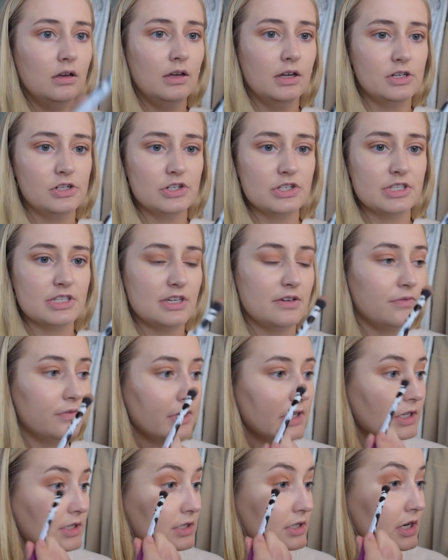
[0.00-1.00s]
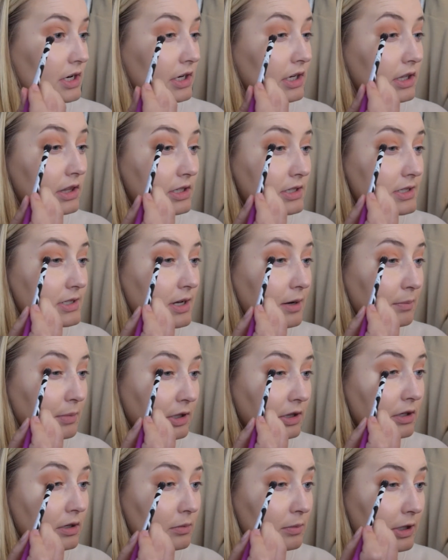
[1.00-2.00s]
and just see if we can darken this up a
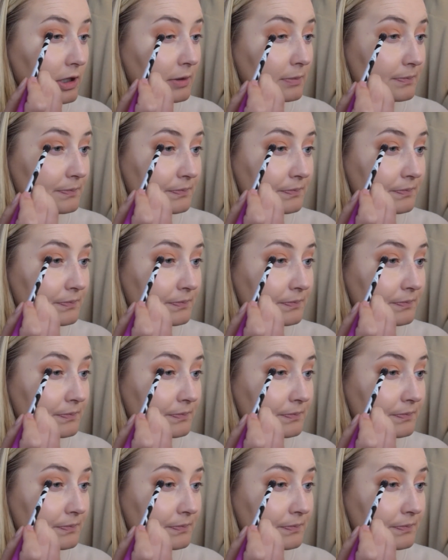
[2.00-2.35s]
little bit.